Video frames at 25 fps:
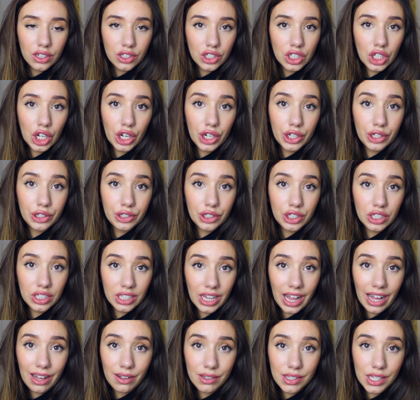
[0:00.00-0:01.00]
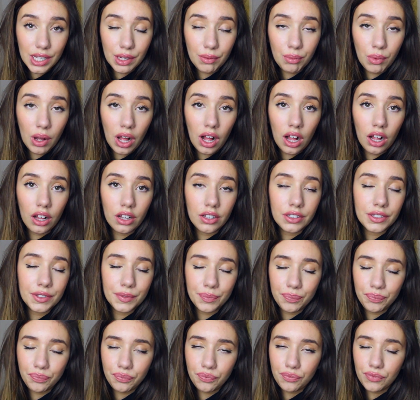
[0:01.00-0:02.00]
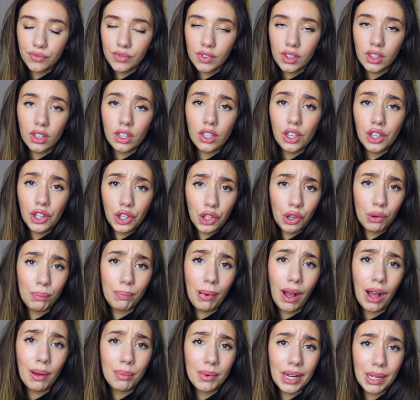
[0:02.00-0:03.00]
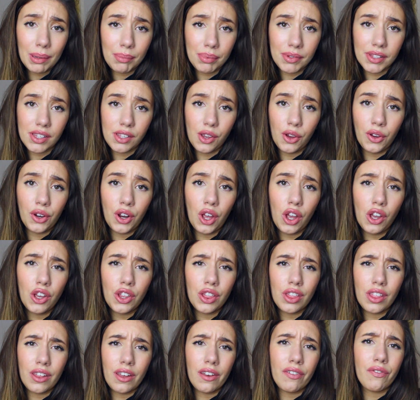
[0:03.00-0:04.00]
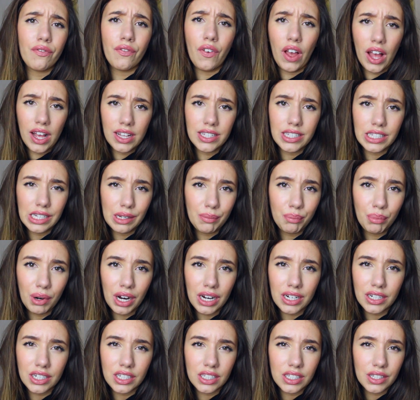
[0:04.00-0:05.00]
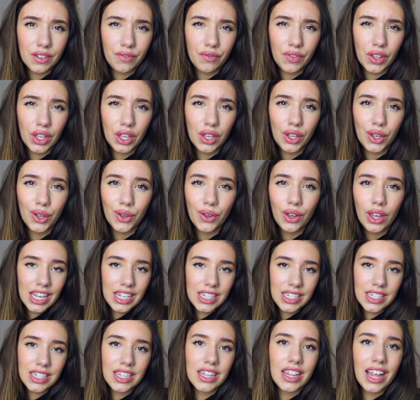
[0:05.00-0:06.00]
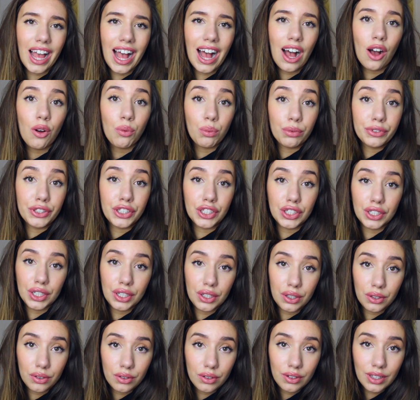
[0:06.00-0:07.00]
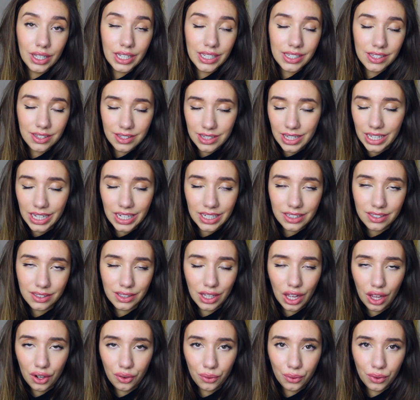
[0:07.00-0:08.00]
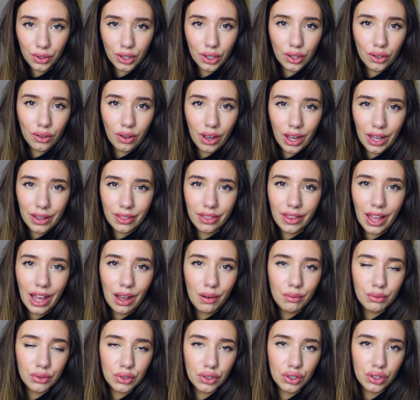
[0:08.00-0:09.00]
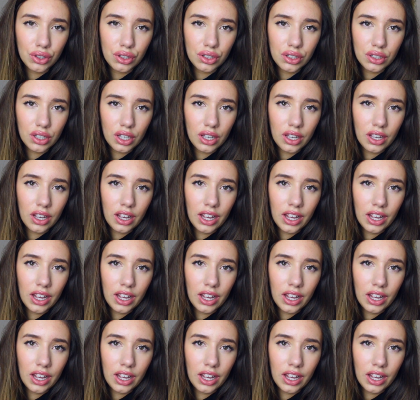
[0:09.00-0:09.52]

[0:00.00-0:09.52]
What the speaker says: shown to the outside world, your public persona, the first impressions of you. It's the outward you, it's the external you, and that was